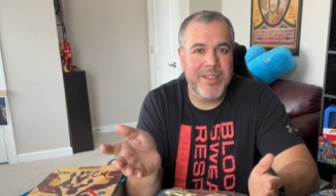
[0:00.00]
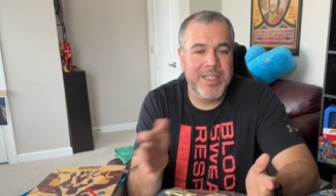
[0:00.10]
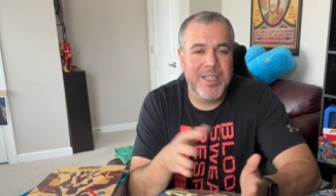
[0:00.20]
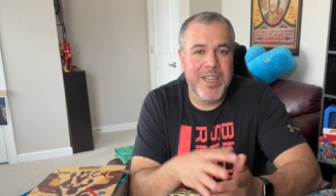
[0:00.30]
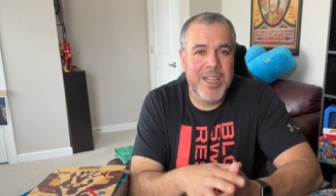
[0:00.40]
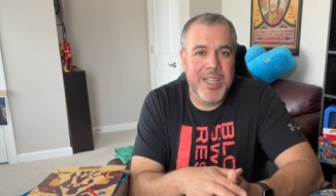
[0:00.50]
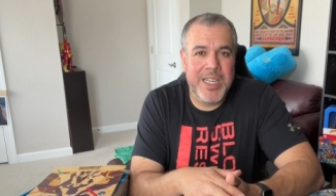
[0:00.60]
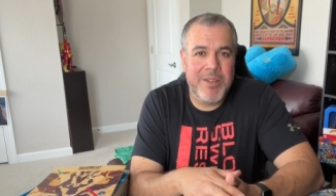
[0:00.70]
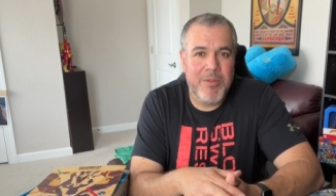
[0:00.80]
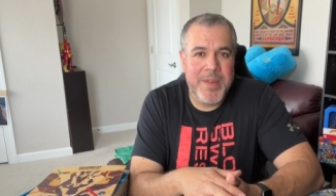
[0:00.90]
And, you
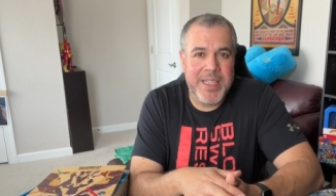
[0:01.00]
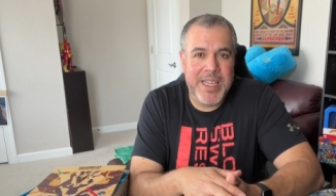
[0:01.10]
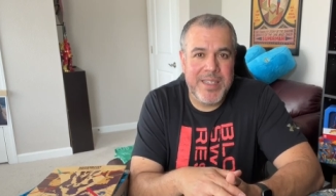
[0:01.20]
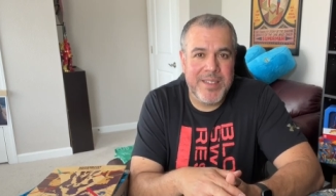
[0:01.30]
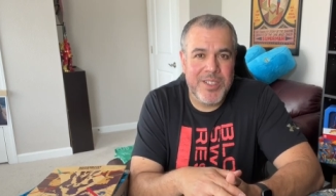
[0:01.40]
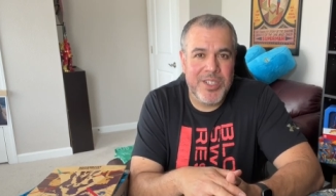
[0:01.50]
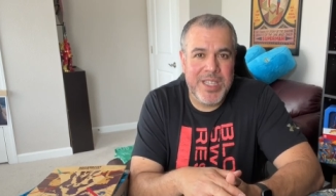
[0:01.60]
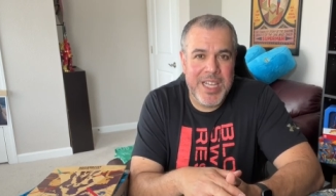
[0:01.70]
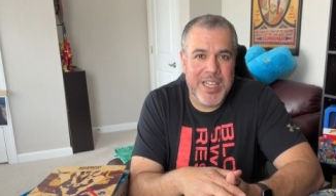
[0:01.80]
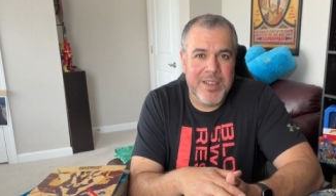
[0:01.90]
know, we'll make that decision
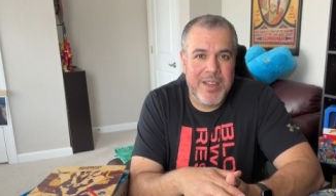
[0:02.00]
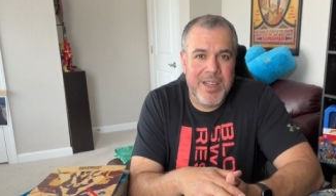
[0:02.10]
then.